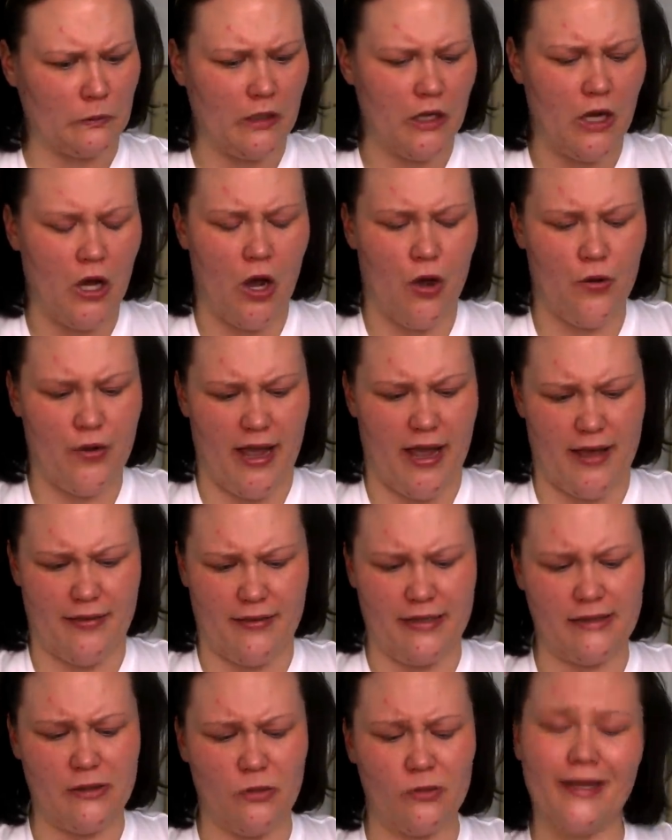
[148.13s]
Ooh. Okay, and
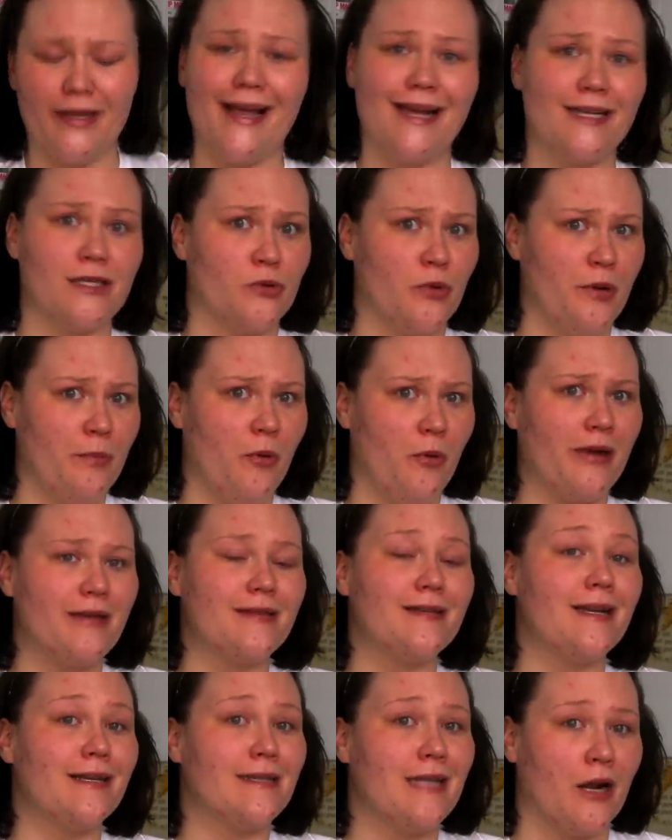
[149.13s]
this only has
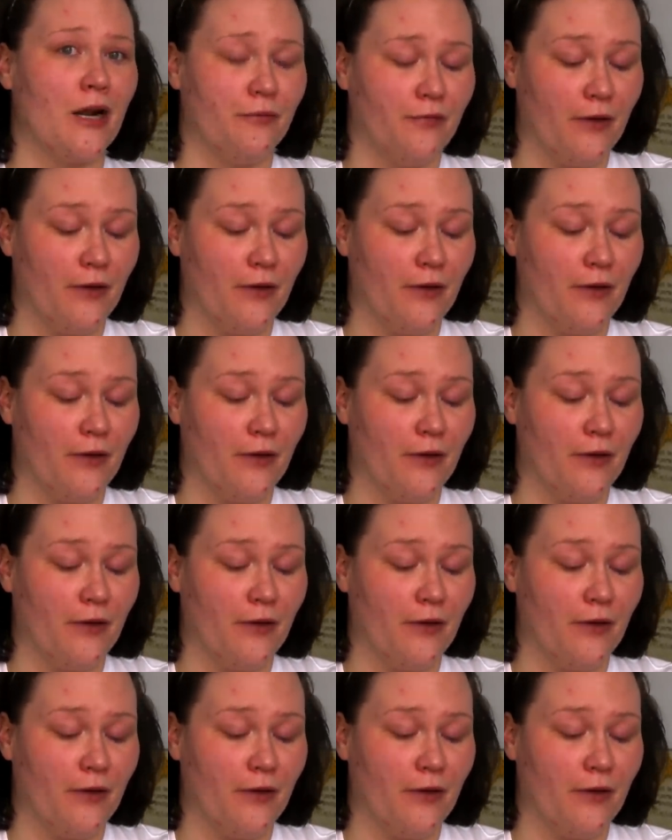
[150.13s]
3.6 out